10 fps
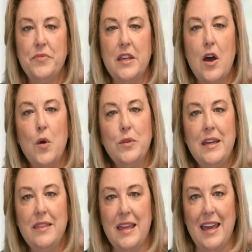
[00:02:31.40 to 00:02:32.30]
The
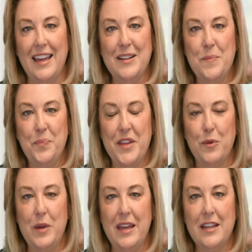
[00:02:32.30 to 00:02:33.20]
only thing
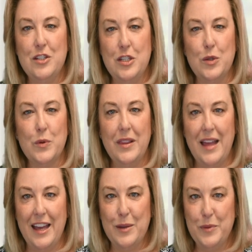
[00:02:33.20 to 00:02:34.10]
that we can do
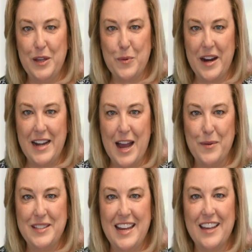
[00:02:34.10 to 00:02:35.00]
reliably right now
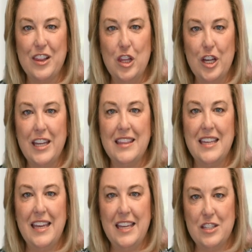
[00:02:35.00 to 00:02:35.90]
is take a look at the
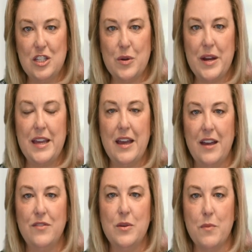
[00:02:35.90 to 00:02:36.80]
history
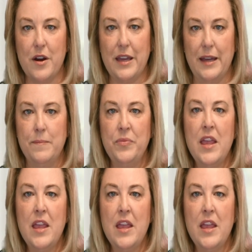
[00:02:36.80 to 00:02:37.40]
of the market.